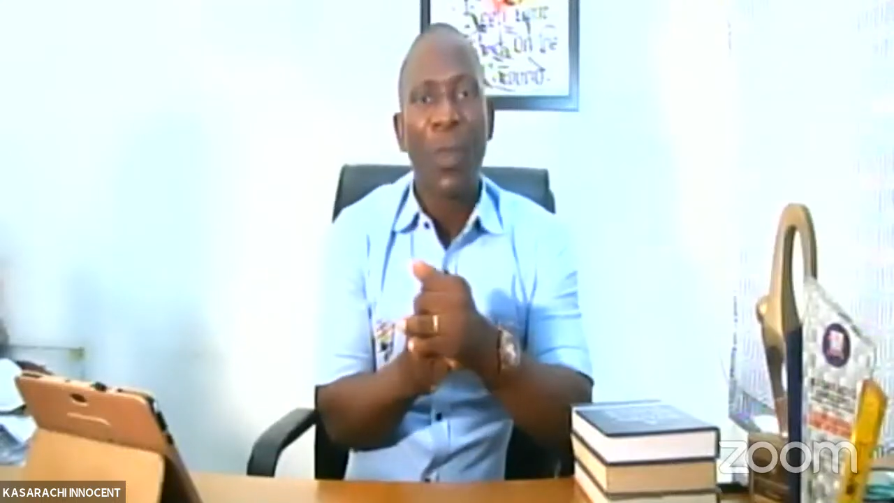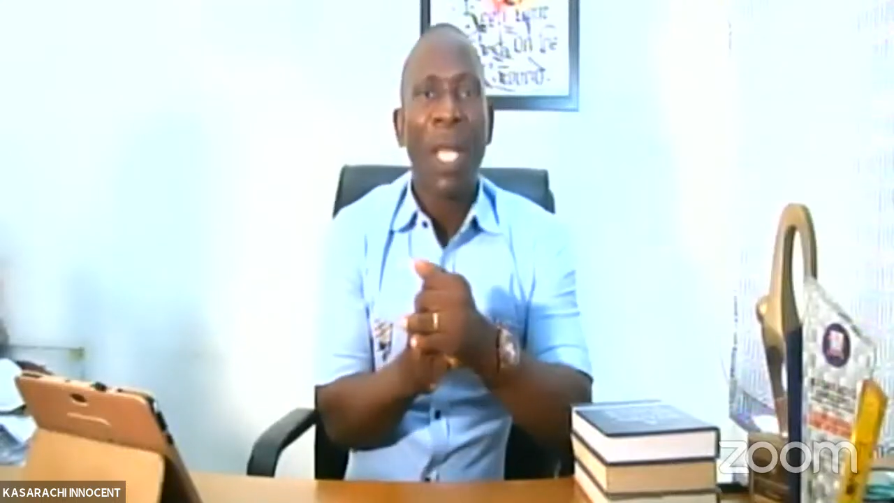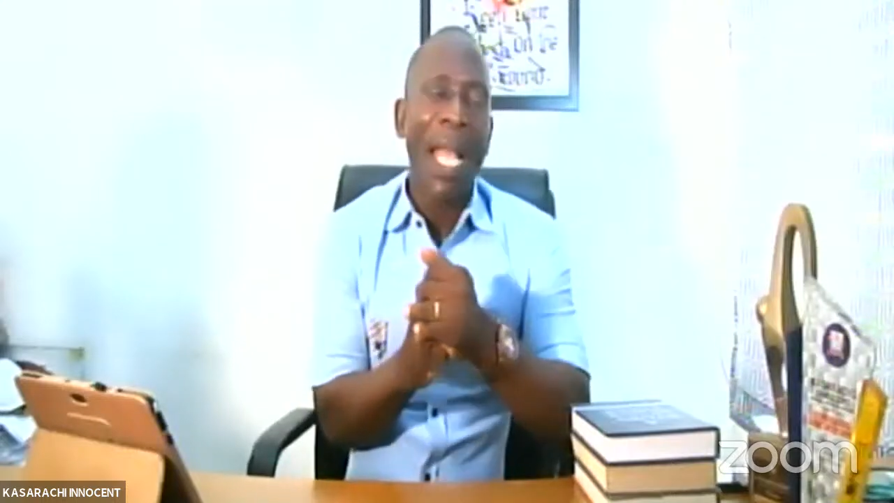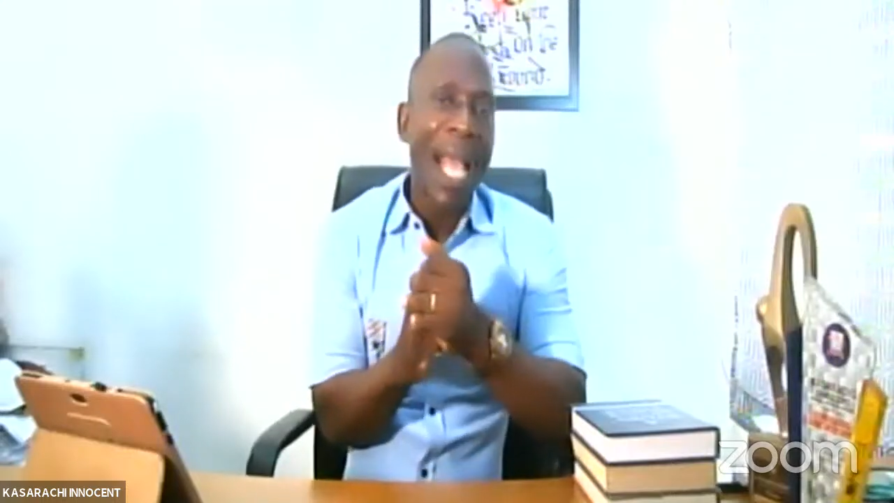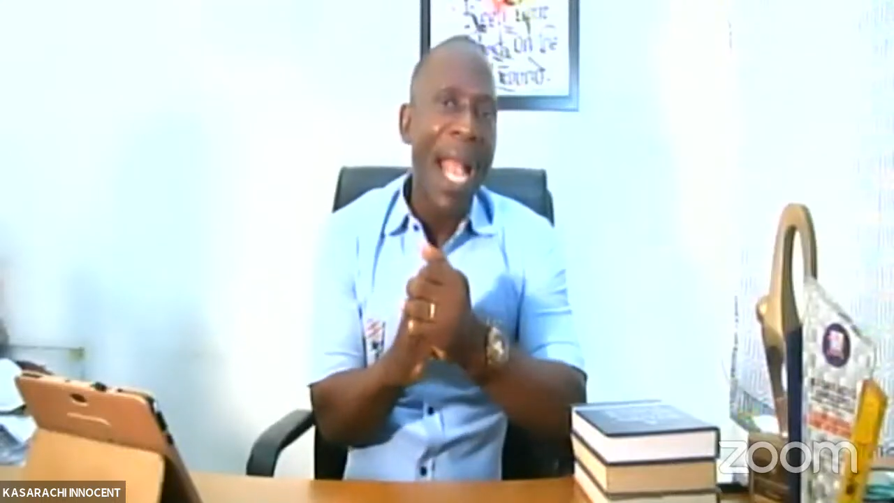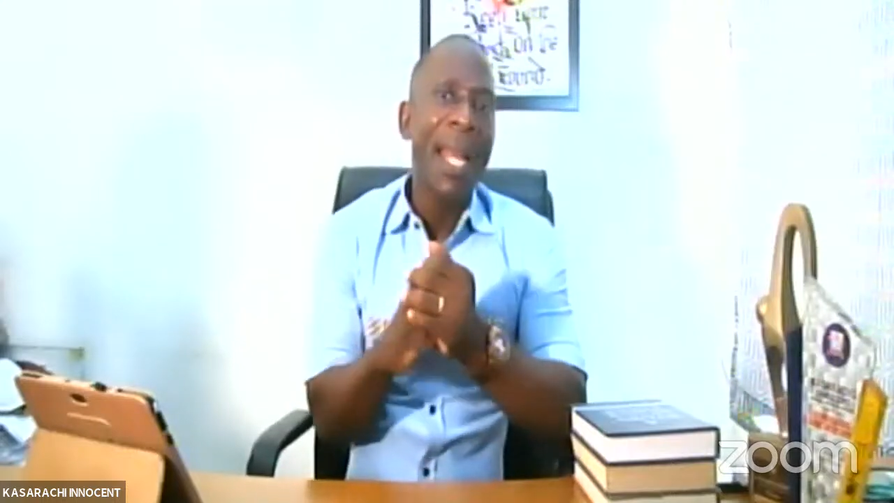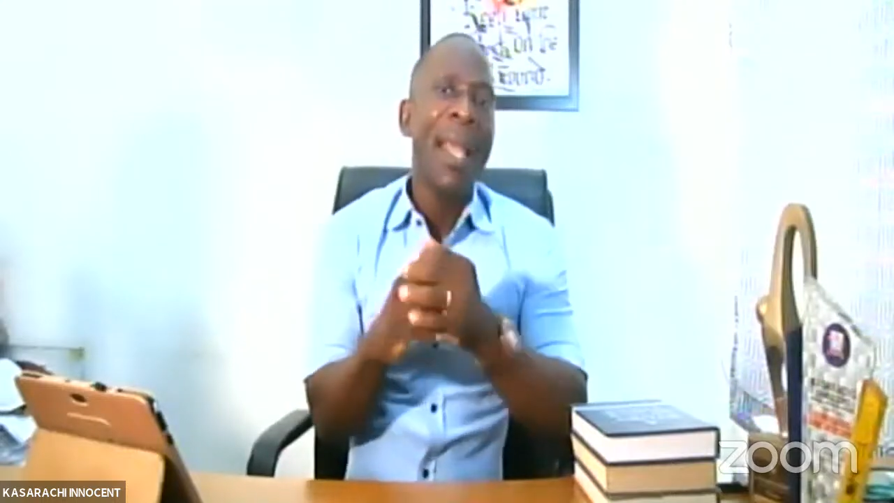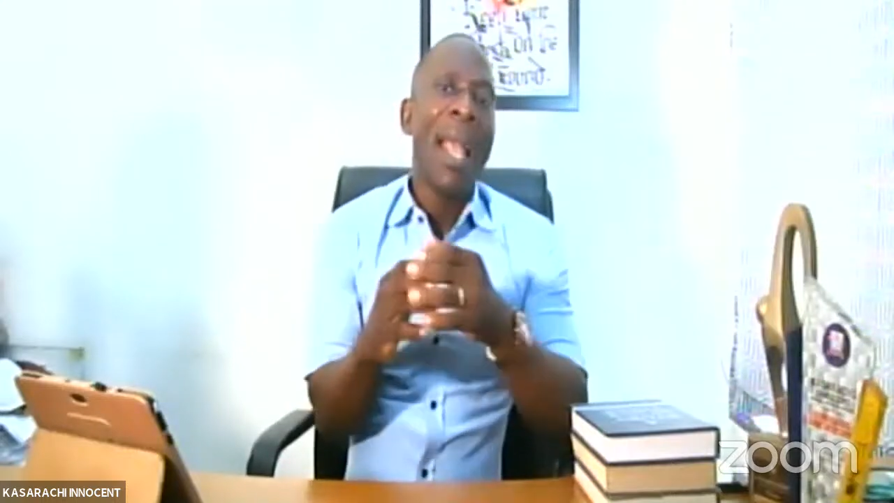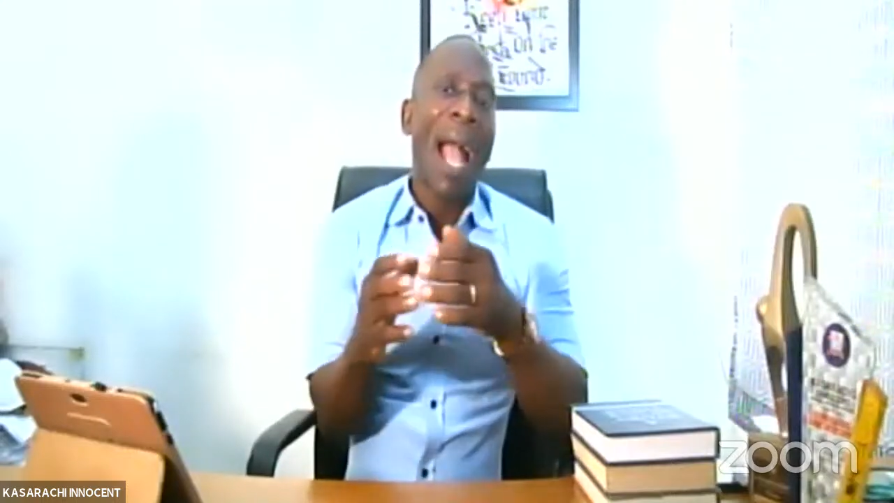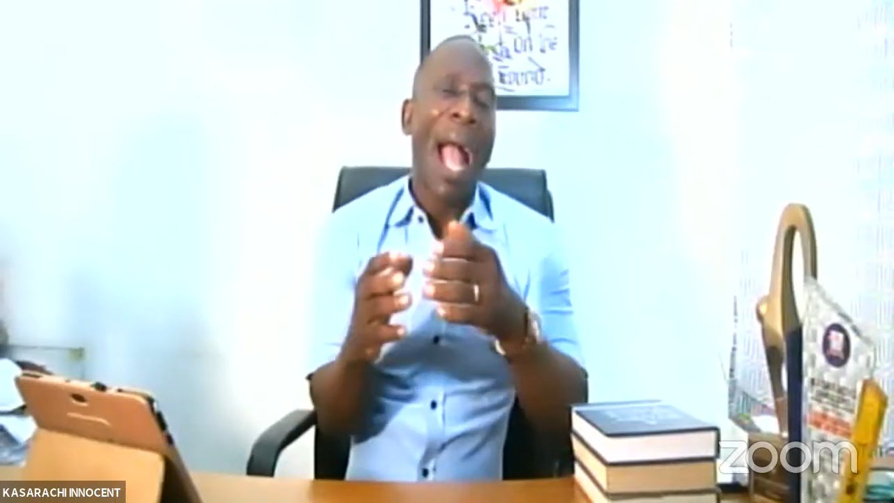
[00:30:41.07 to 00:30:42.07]
Again,
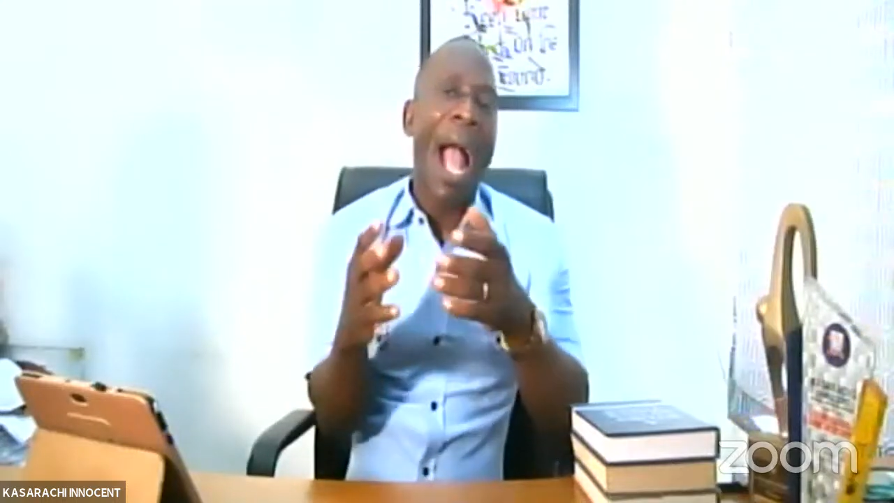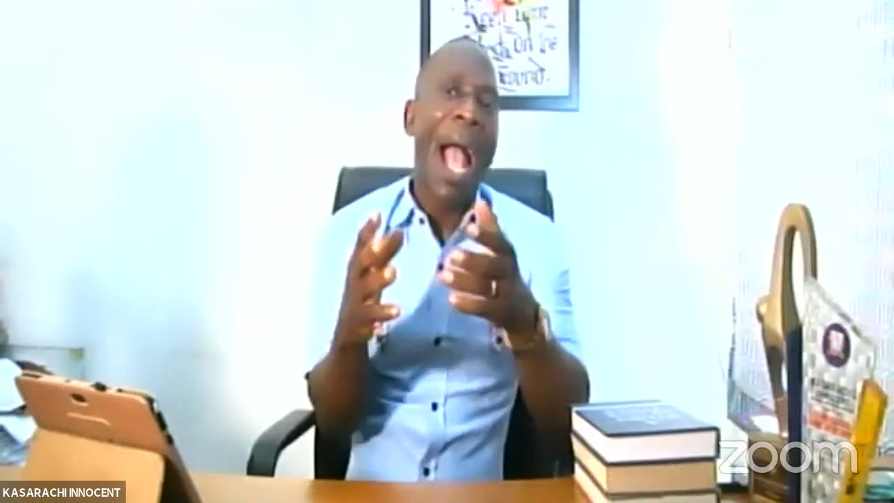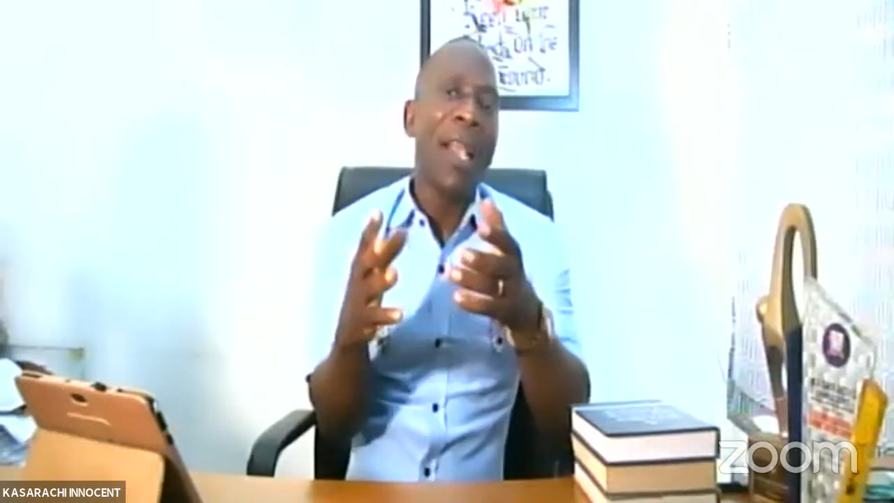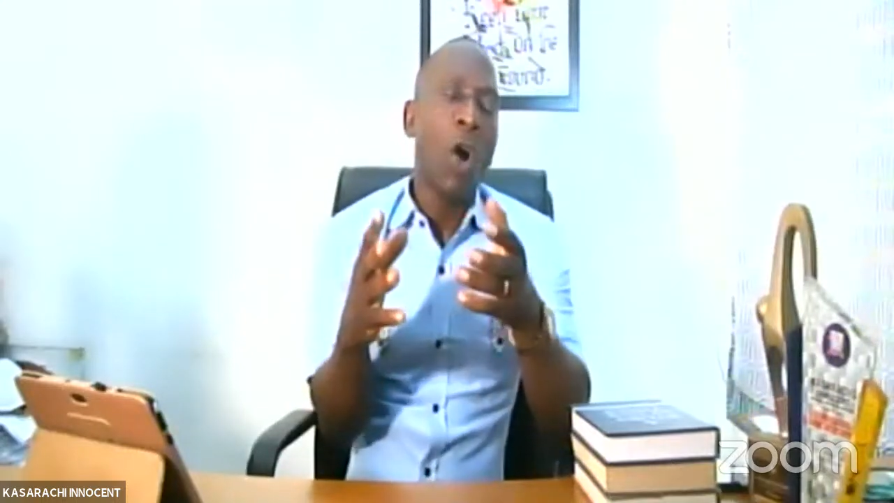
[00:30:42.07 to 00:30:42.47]
I